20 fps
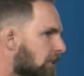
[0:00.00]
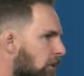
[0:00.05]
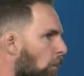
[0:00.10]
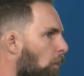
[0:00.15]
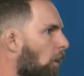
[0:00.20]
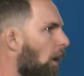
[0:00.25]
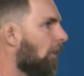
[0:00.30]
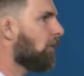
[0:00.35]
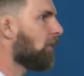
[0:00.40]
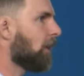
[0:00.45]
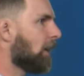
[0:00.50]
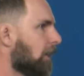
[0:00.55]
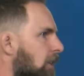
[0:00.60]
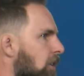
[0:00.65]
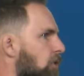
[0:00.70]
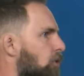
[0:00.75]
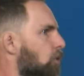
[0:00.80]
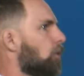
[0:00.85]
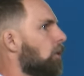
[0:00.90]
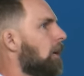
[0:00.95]
to one thing
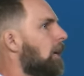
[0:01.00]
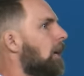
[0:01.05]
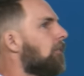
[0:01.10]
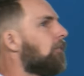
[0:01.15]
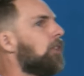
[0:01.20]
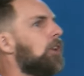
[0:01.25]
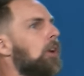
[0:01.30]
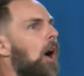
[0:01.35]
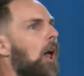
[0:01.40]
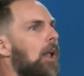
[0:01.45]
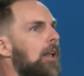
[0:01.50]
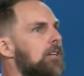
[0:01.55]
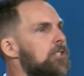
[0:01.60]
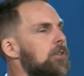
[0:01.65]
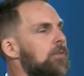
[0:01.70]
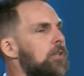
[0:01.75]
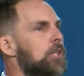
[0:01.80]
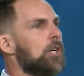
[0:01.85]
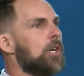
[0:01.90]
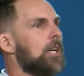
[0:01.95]
the tree of the knowledge
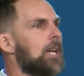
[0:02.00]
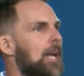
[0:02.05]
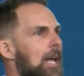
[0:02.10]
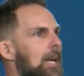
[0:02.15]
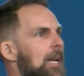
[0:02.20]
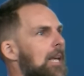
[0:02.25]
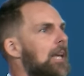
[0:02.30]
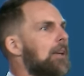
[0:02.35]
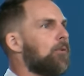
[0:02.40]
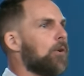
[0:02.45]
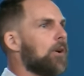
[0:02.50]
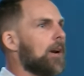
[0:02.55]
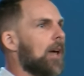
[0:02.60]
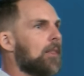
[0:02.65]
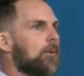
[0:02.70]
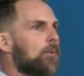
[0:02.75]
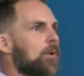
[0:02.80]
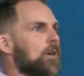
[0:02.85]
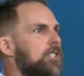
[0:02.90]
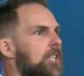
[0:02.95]
of good and evil. In
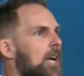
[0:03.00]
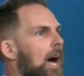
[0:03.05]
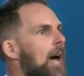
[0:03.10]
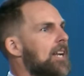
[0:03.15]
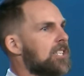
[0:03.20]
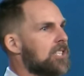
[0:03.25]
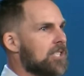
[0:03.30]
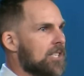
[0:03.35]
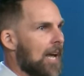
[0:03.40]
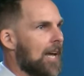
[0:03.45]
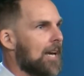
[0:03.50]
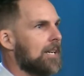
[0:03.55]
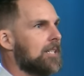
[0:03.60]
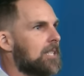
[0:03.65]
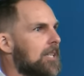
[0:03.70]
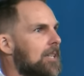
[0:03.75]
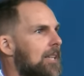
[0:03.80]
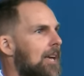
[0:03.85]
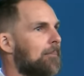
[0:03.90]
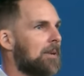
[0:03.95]
other words, God is saying
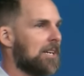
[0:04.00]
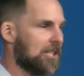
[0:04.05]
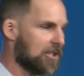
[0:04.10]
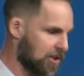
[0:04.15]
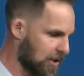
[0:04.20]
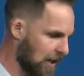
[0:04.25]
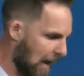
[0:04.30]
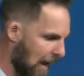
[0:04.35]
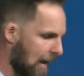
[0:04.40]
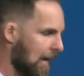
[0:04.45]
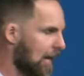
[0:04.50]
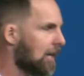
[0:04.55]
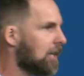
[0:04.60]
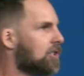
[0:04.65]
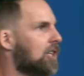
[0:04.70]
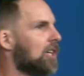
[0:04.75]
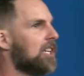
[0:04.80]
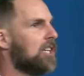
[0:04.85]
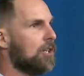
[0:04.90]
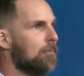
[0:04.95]
to them, He's saying
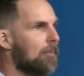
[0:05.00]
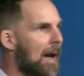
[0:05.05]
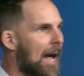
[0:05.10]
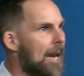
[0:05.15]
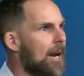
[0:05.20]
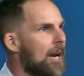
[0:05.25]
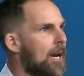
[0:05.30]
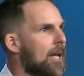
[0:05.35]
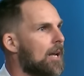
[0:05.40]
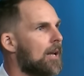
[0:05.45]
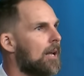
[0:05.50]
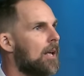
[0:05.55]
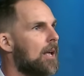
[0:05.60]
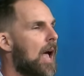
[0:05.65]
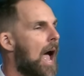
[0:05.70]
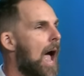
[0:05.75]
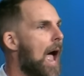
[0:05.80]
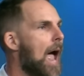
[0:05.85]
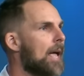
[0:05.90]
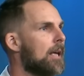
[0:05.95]
to humanity,
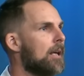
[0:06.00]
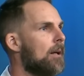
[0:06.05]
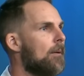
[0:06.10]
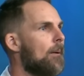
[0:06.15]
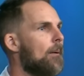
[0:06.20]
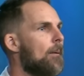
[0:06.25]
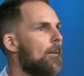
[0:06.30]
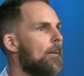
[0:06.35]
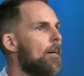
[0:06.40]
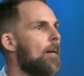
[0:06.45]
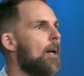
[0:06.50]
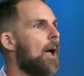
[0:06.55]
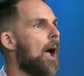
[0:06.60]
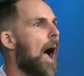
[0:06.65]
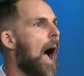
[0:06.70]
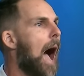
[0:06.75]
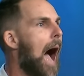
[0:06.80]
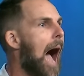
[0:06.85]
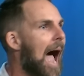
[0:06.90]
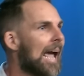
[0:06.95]
hey,
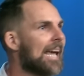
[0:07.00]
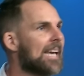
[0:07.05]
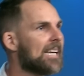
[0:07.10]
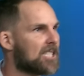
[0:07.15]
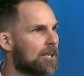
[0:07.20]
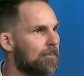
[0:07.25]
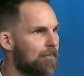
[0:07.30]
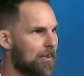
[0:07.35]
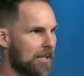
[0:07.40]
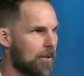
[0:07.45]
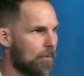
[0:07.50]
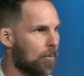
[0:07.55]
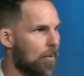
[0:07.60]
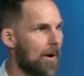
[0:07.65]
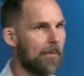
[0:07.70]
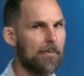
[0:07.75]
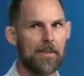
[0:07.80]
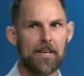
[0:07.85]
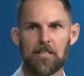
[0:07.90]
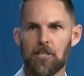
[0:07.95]
I get to be the
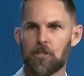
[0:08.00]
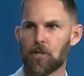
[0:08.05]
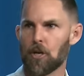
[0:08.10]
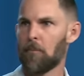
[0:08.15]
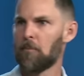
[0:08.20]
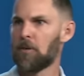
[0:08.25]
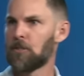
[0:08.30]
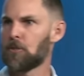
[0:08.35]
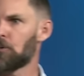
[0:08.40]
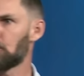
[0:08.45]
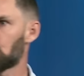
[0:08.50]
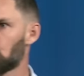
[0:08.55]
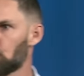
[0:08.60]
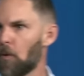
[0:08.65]
one that determines what's